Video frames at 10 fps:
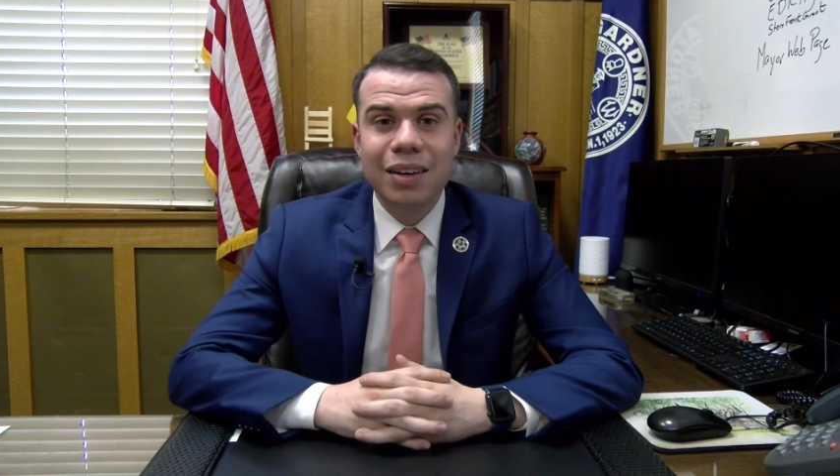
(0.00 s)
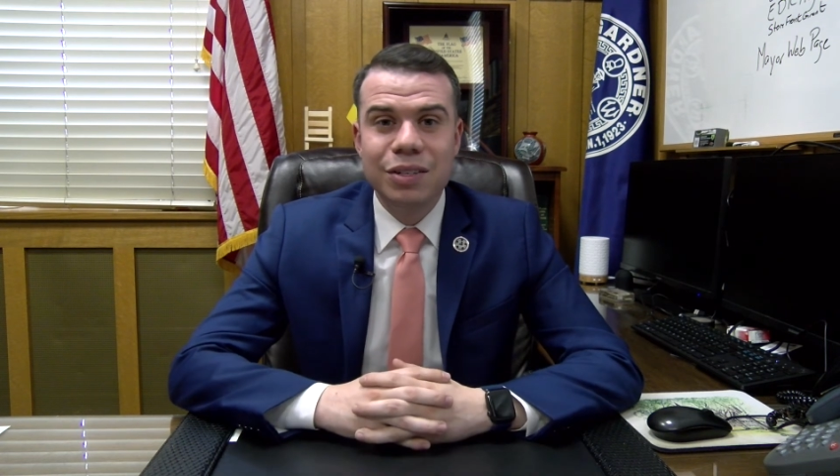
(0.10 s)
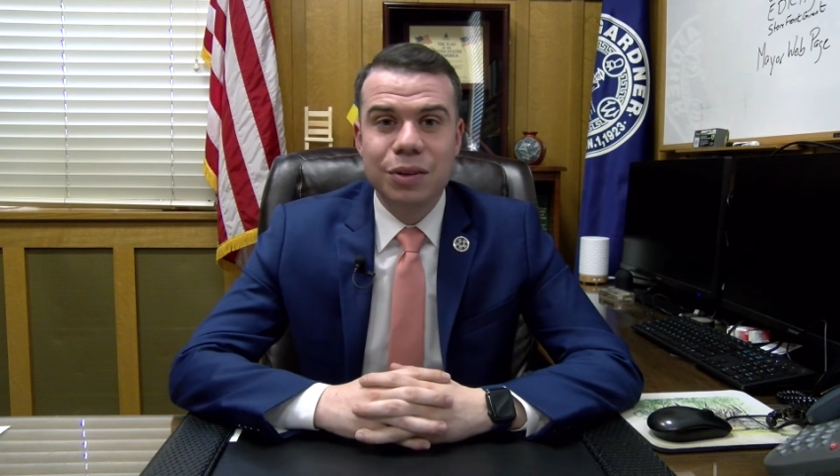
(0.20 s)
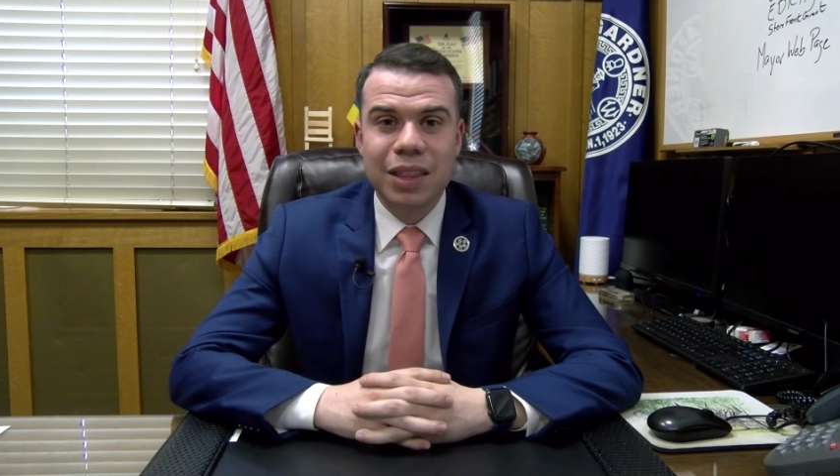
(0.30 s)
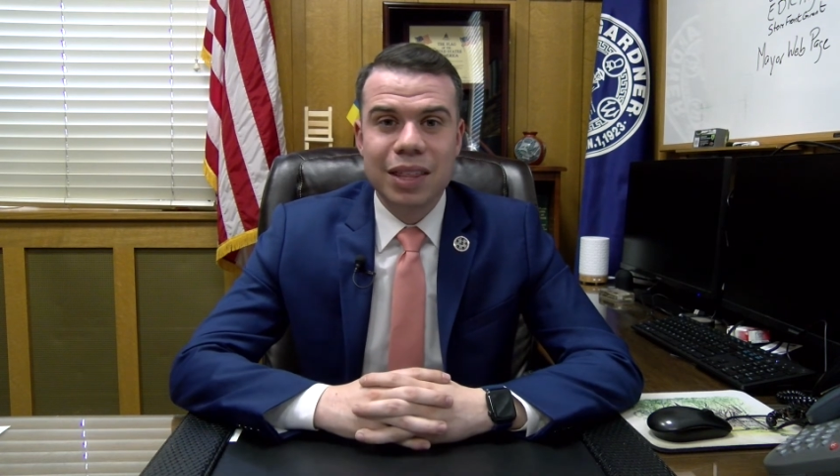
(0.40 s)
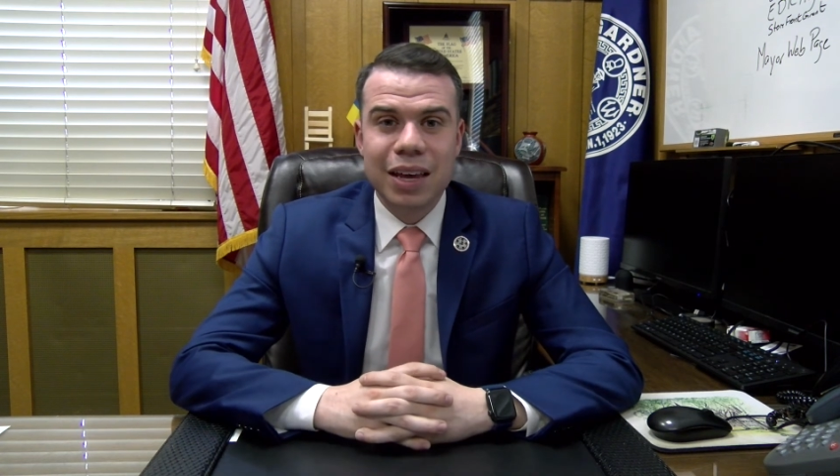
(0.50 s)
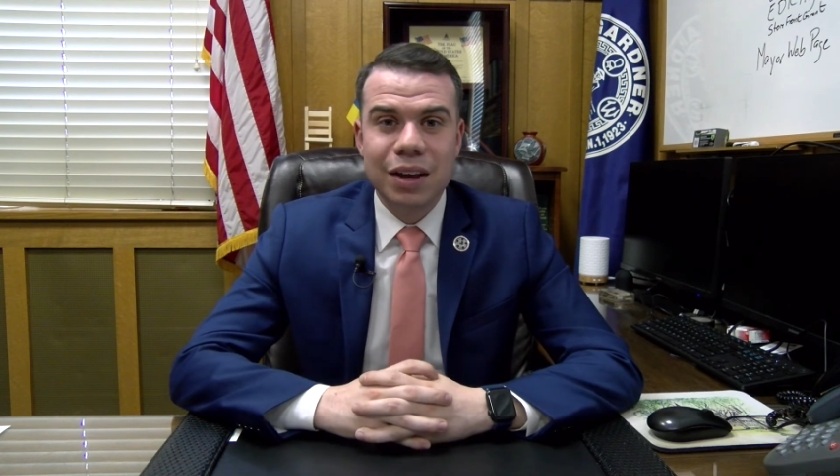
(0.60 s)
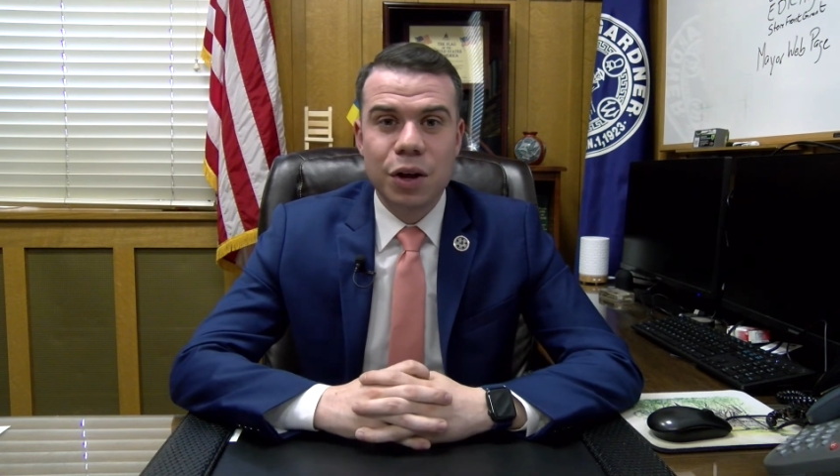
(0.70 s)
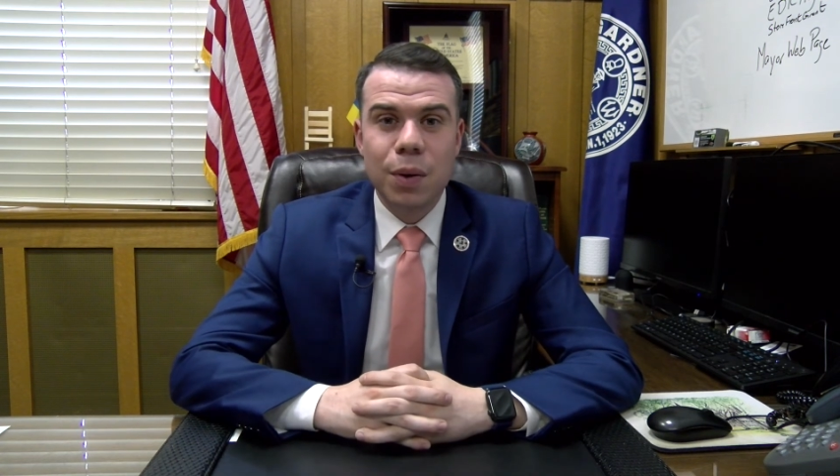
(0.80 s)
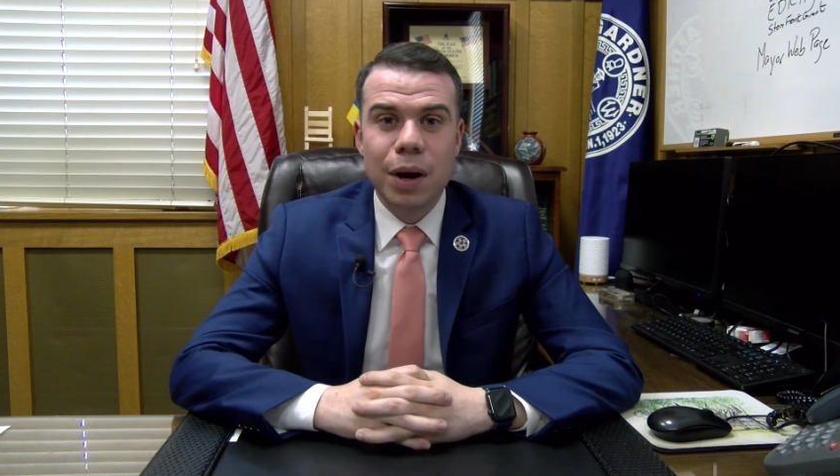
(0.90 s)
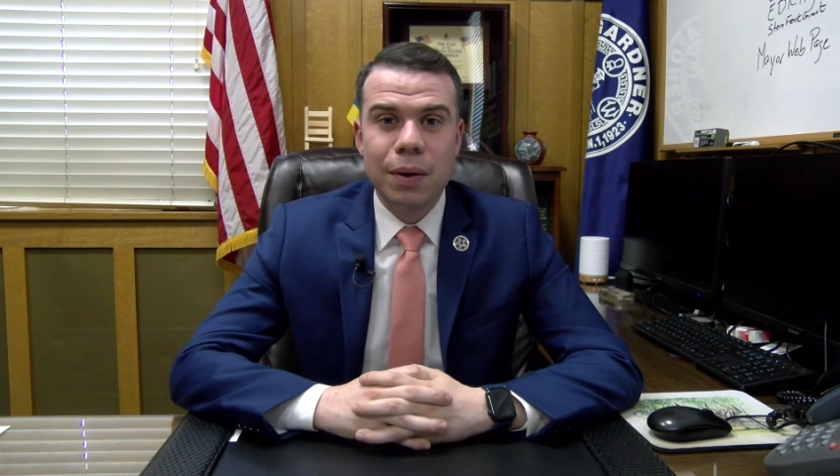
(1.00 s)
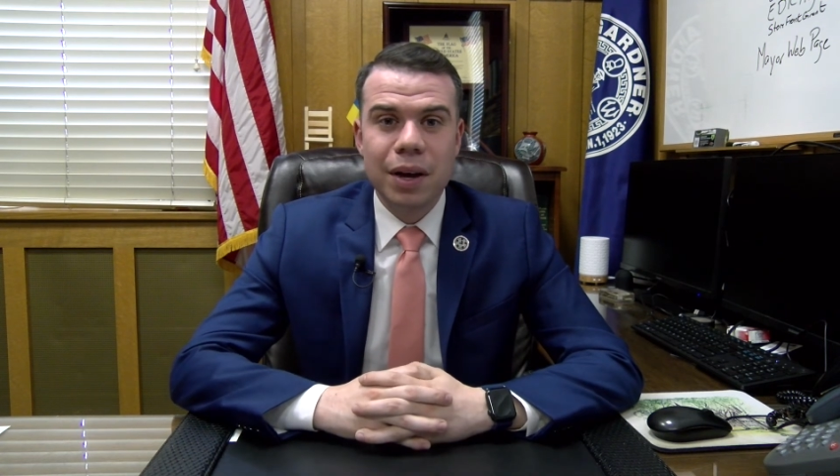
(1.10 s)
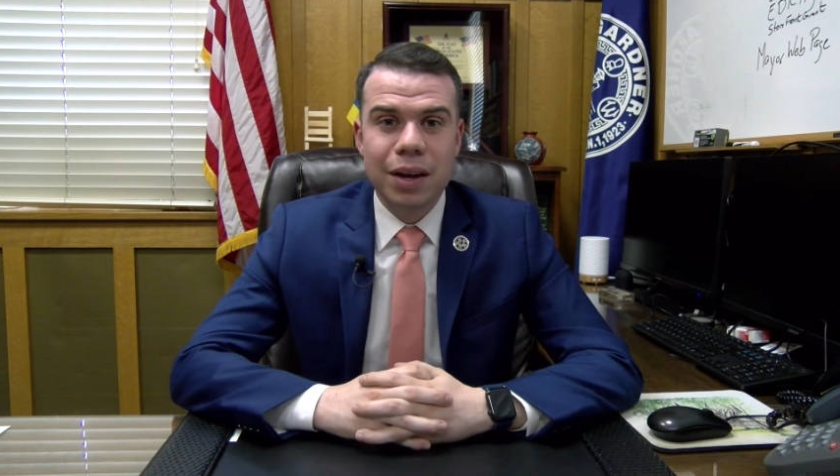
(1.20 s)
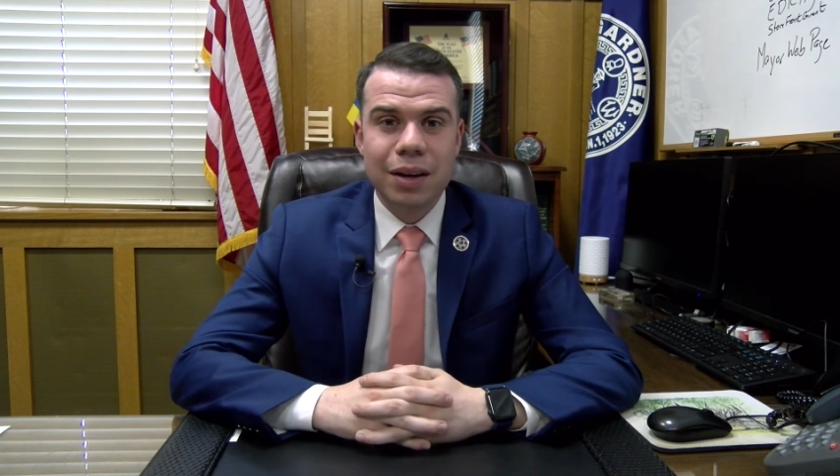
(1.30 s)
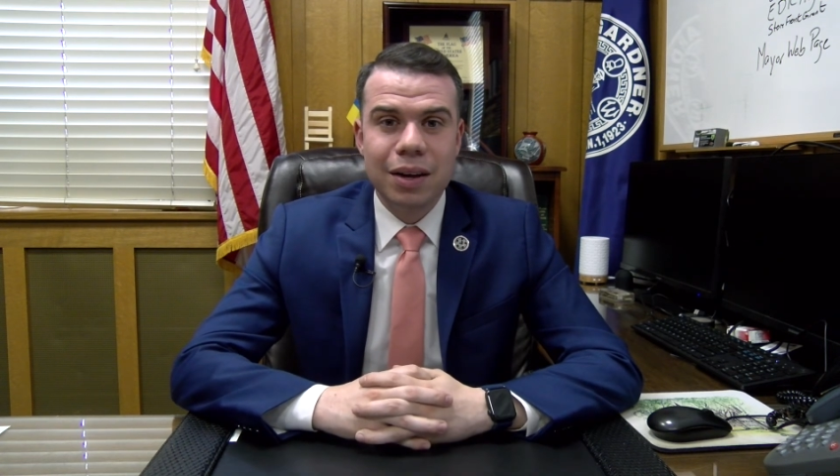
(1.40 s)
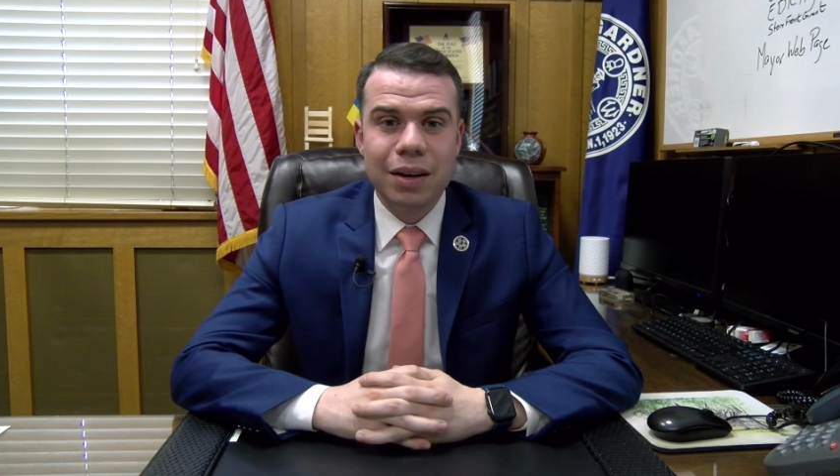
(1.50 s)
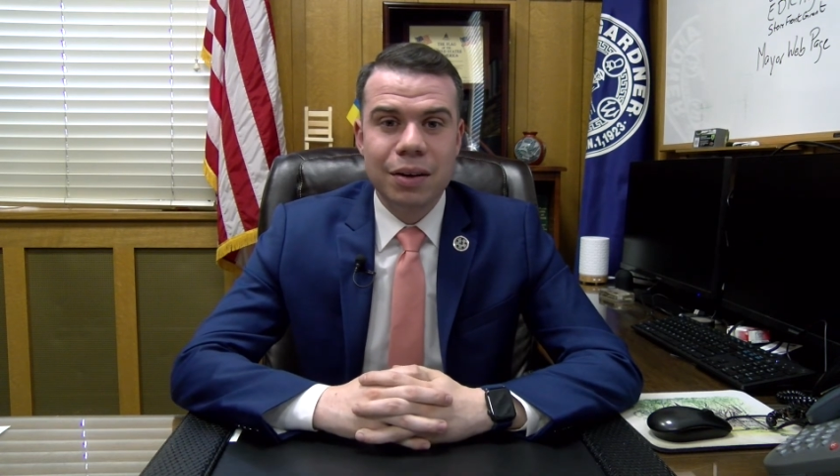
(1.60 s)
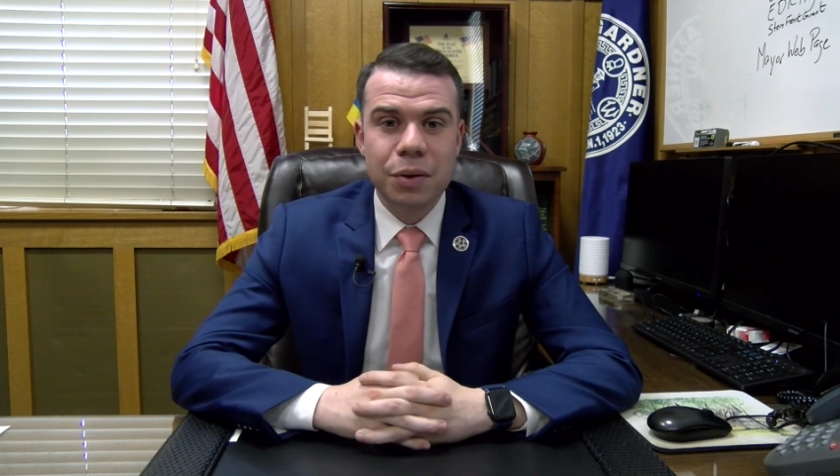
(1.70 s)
so that they can go out and